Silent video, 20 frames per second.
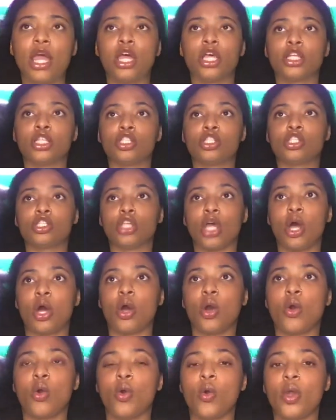
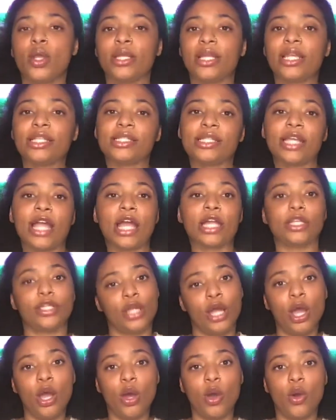So next thing I
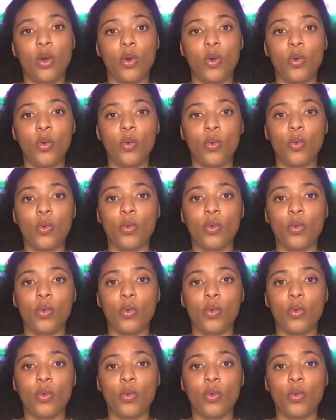know,